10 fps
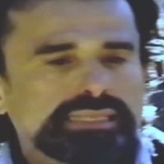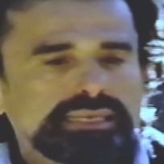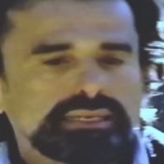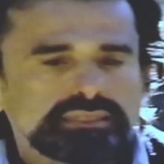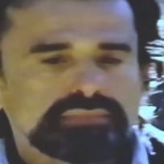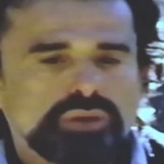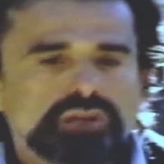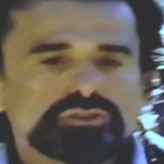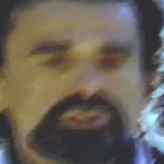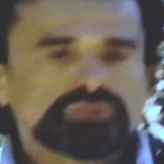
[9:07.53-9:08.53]
the
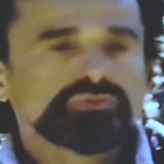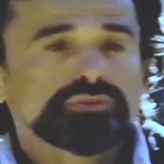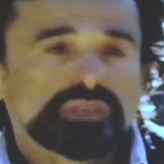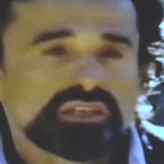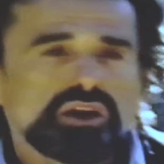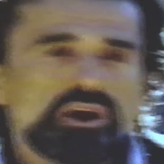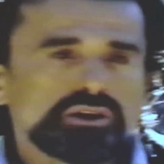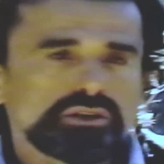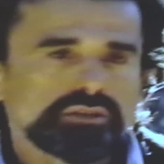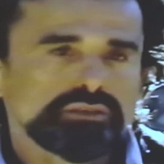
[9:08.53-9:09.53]
expulsion from the
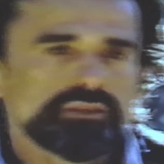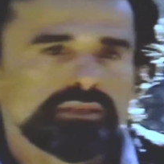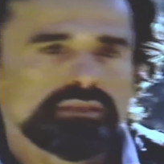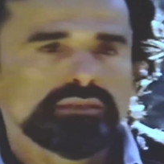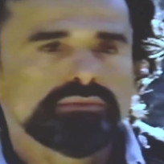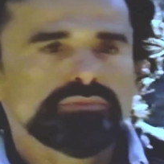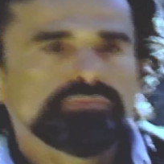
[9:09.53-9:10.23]
garden, the